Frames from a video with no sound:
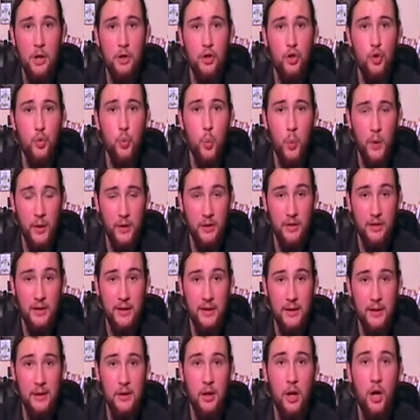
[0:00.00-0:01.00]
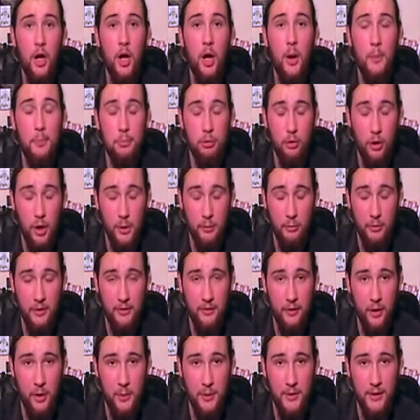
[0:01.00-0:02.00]
You will need a primary
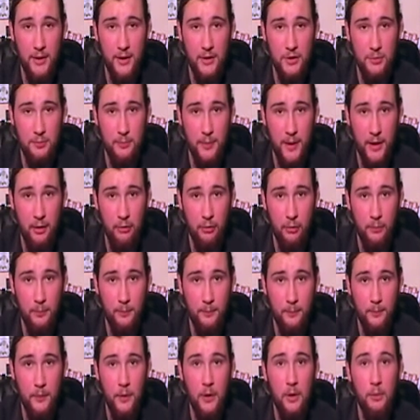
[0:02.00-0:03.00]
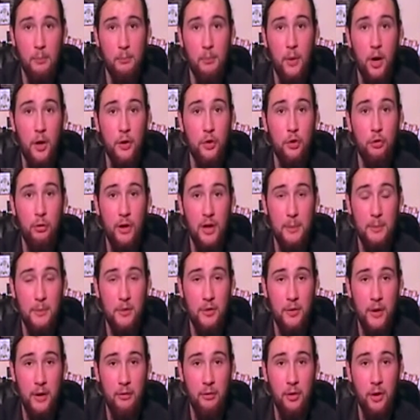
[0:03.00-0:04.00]
fermentation barrel. Mine's already been
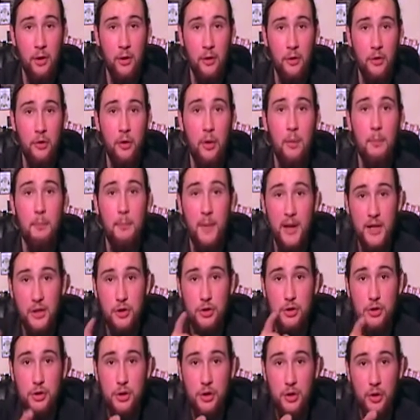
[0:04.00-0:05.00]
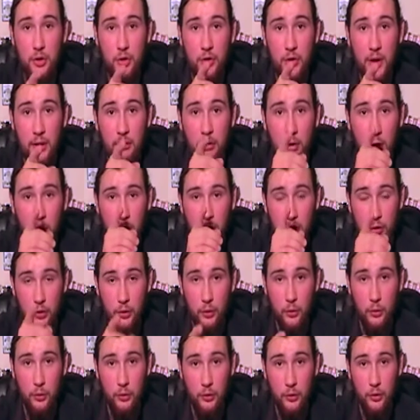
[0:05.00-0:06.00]
sterilised. Make sure you sterilise
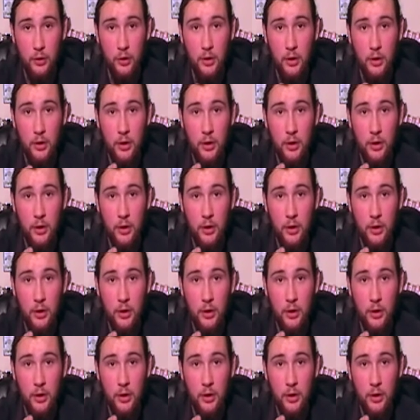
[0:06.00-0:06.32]
yours.